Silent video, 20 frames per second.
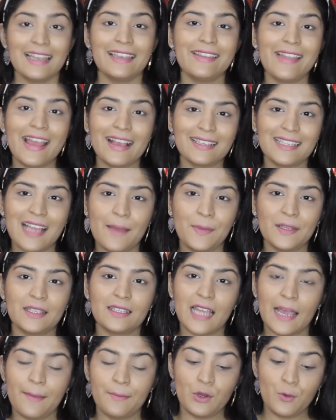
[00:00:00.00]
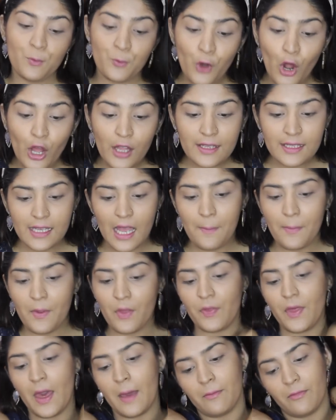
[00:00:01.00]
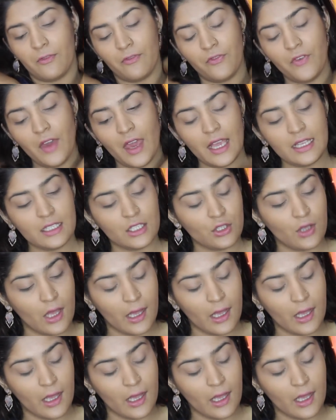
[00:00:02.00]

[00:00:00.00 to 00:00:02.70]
Next up, it's time to bronze up then face.